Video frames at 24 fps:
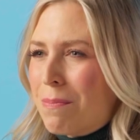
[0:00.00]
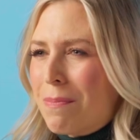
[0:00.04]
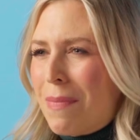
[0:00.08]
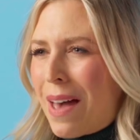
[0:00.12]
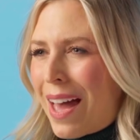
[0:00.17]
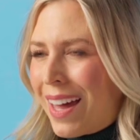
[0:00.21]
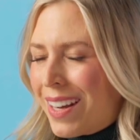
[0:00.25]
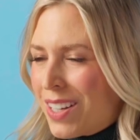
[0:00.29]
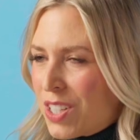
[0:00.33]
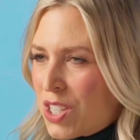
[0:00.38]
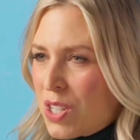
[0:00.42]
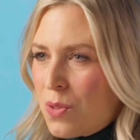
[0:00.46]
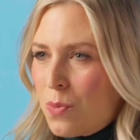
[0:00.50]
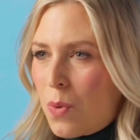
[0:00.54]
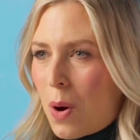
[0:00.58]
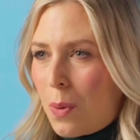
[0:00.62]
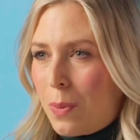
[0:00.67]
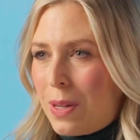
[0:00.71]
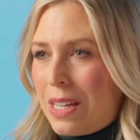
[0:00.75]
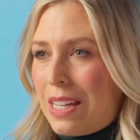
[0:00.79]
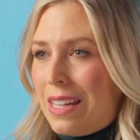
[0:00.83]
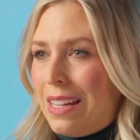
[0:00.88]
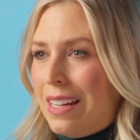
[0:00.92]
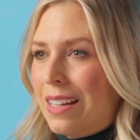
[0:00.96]
managing what we
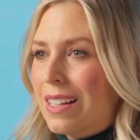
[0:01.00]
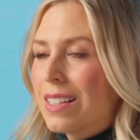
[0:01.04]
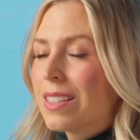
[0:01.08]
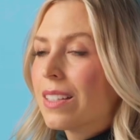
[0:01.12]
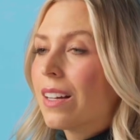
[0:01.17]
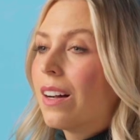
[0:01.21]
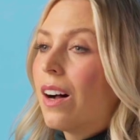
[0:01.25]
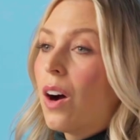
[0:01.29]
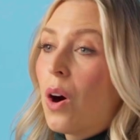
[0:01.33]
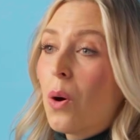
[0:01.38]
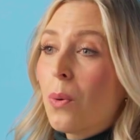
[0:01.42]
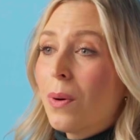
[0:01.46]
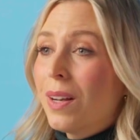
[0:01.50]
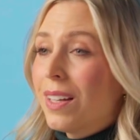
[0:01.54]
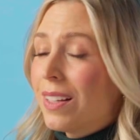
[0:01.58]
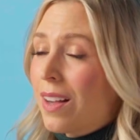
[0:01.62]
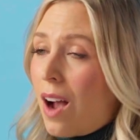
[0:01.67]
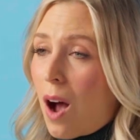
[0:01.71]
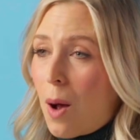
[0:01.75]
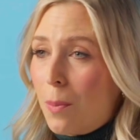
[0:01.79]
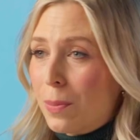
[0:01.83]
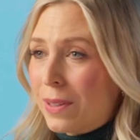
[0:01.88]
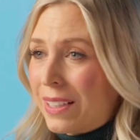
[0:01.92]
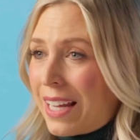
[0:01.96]
eat is already
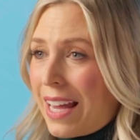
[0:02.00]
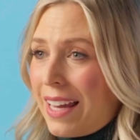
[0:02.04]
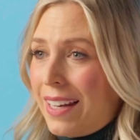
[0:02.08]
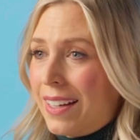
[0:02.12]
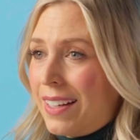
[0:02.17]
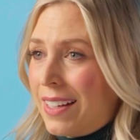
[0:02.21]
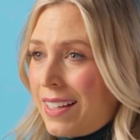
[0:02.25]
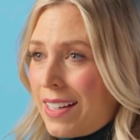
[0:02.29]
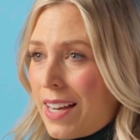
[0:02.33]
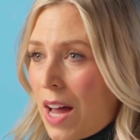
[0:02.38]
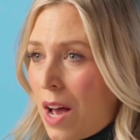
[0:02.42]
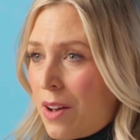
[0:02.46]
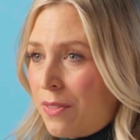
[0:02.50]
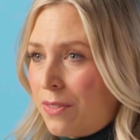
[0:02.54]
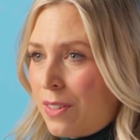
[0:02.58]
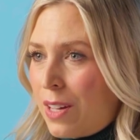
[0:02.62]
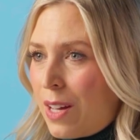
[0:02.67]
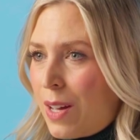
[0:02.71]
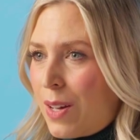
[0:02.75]
complicated enough.